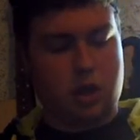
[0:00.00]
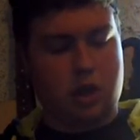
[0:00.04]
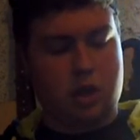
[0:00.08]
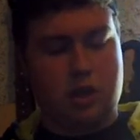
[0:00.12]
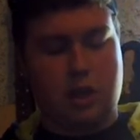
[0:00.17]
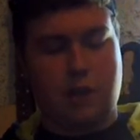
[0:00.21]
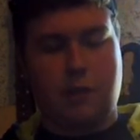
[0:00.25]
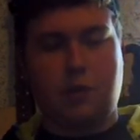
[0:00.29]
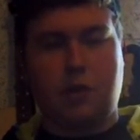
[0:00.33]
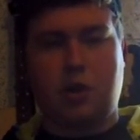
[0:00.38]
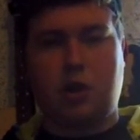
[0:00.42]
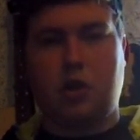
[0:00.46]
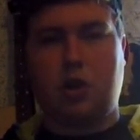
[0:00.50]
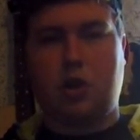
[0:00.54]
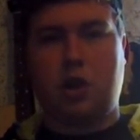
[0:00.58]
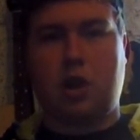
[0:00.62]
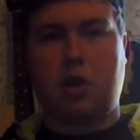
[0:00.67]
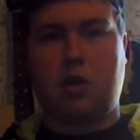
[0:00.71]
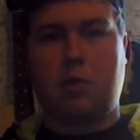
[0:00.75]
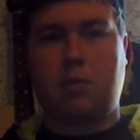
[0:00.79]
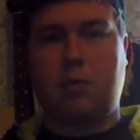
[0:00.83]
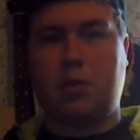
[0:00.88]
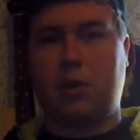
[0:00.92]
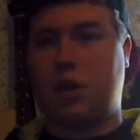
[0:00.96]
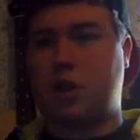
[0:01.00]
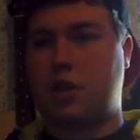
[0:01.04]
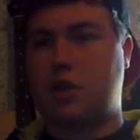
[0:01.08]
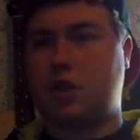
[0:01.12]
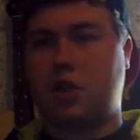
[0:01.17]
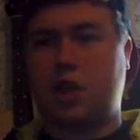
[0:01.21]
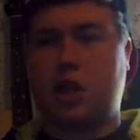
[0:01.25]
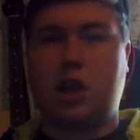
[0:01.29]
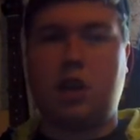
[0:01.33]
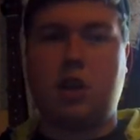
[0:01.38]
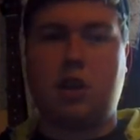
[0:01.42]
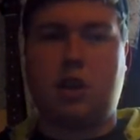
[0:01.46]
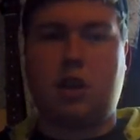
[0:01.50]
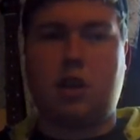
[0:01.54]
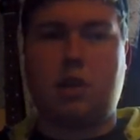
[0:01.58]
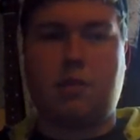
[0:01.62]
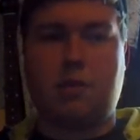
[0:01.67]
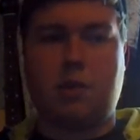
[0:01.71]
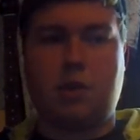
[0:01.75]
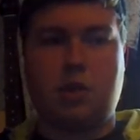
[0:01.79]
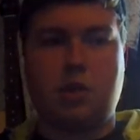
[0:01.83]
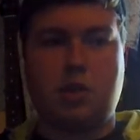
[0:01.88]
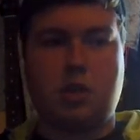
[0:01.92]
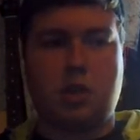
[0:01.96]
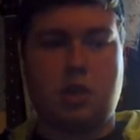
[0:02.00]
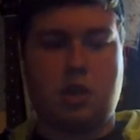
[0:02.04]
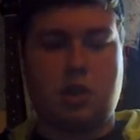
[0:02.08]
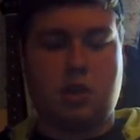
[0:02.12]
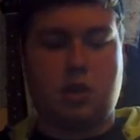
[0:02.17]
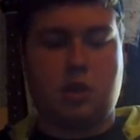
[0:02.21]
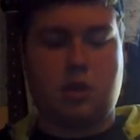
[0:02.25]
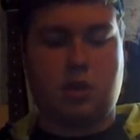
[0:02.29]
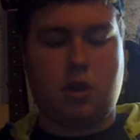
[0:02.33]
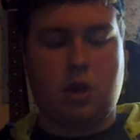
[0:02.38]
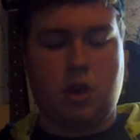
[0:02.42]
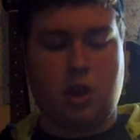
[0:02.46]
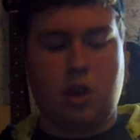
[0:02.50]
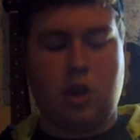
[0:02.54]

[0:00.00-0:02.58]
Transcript: definitely a good album. Like I said, 8.5 out of 10.